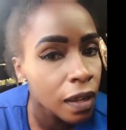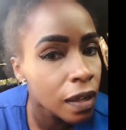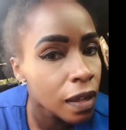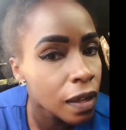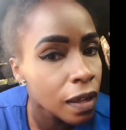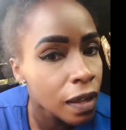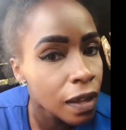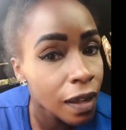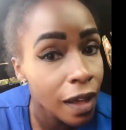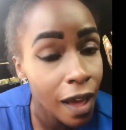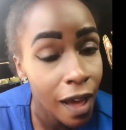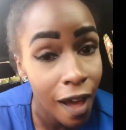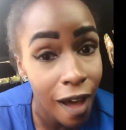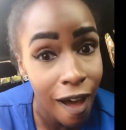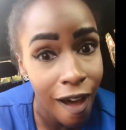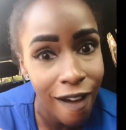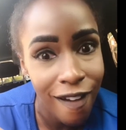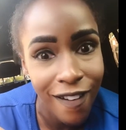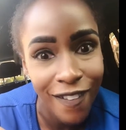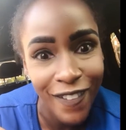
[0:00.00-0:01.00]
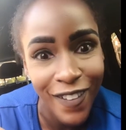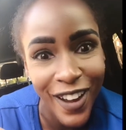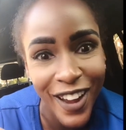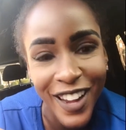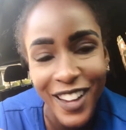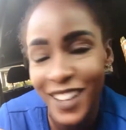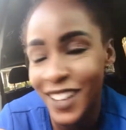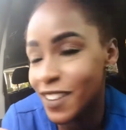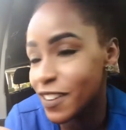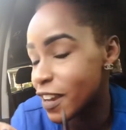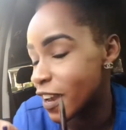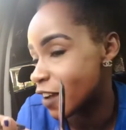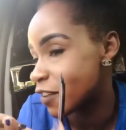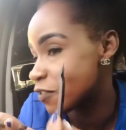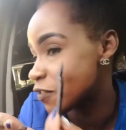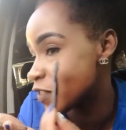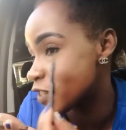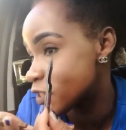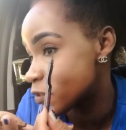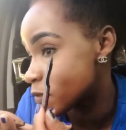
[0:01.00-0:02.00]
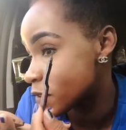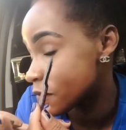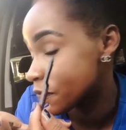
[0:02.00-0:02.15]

Ha, right? Okay, I'll do this one.